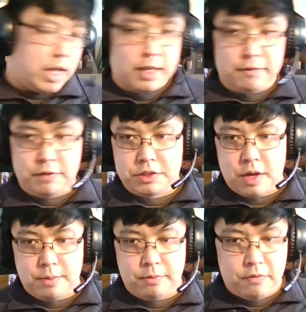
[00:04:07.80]
I've
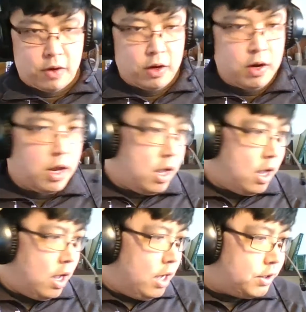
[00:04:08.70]
described before.
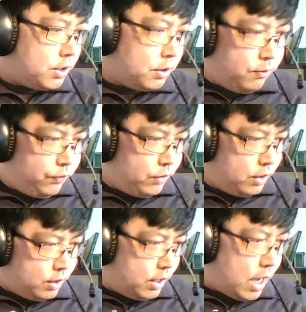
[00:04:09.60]
So,
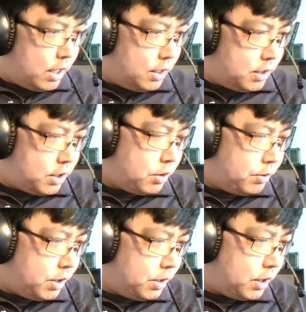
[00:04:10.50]
yeah, the
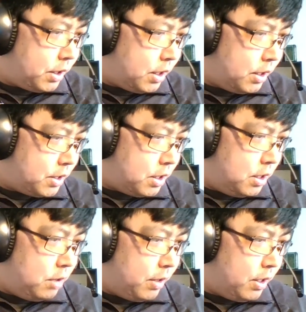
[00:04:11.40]
description is a
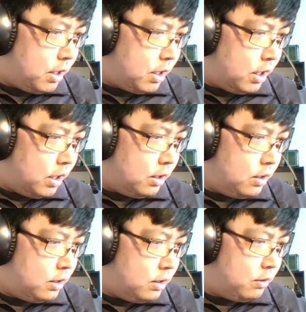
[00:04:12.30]
little bit...
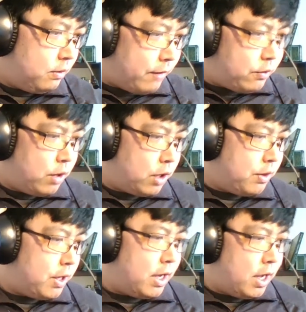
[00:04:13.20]
we have to work
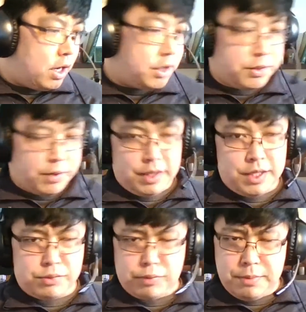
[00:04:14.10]
with it. And also in
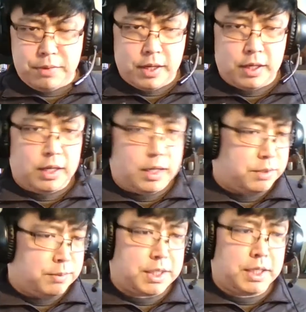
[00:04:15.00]
this reprint, it's
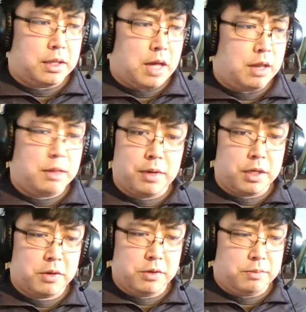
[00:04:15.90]
missing a lot of the
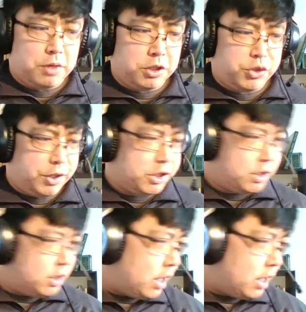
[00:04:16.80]
punctuation.